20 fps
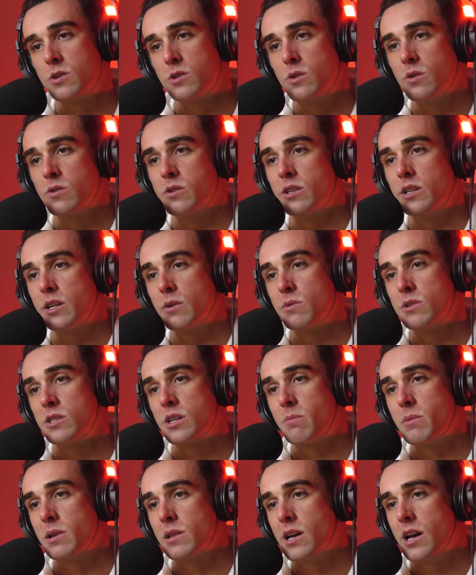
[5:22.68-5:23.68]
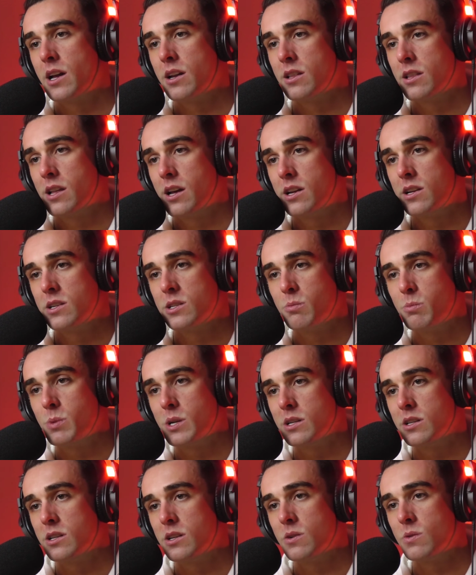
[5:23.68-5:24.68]
you're dealing with something that is a
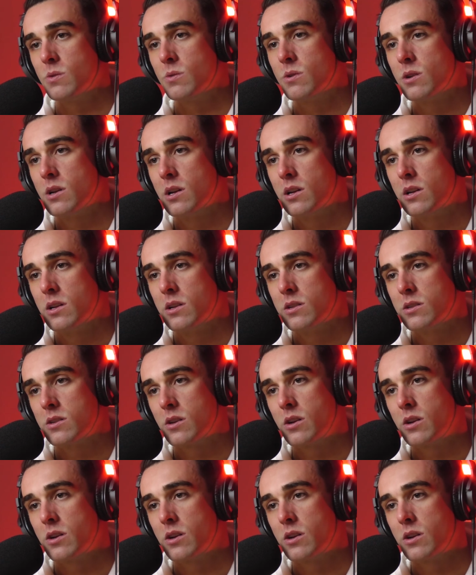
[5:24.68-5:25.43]
big deal. So